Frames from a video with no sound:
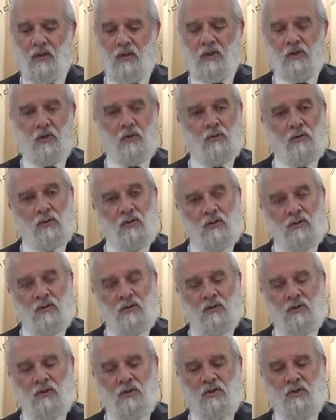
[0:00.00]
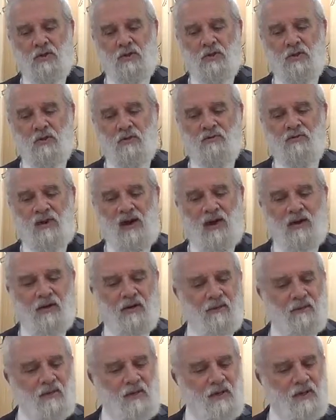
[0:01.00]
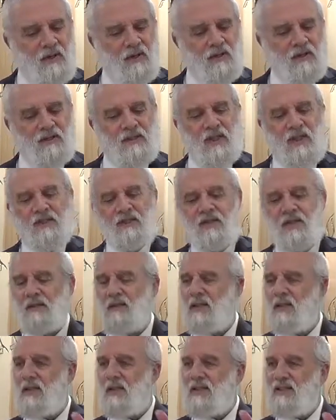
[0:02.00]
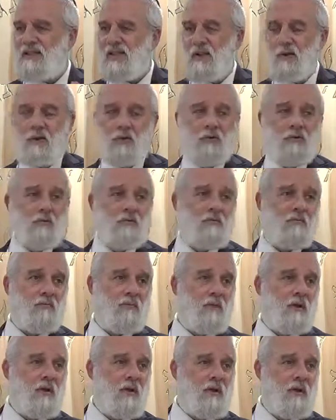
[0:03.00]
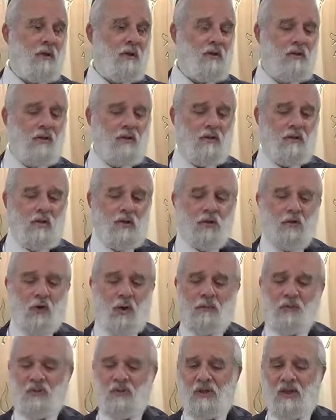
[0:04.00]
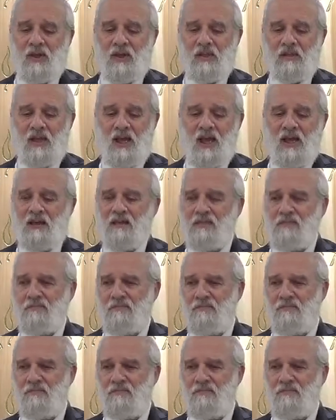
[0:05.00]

So Zophar says that the tzarot, the troubles that he's had,